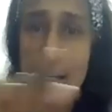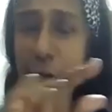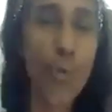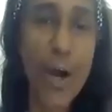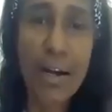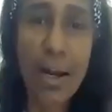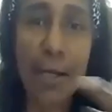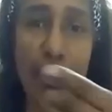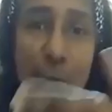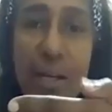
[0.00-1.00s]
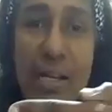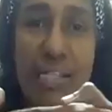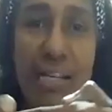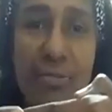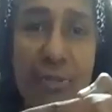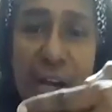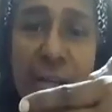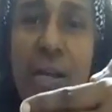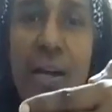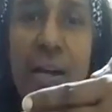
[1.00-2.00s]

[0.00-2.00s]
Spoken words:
in one line. One is in front,